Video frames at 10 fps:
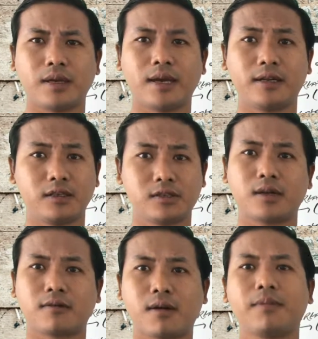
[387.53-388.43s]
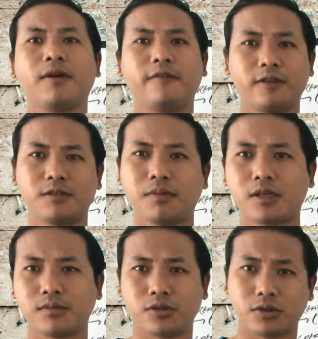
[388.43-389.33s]
and Instagram if it's
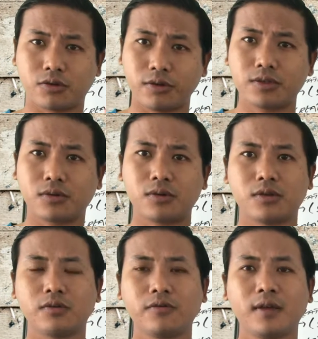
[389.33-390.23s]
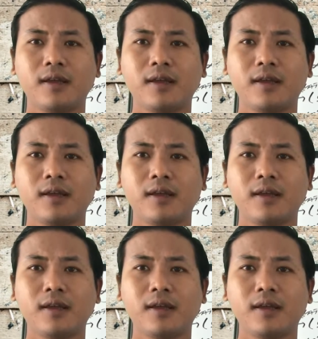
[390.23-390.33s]
possible. So 3 sources of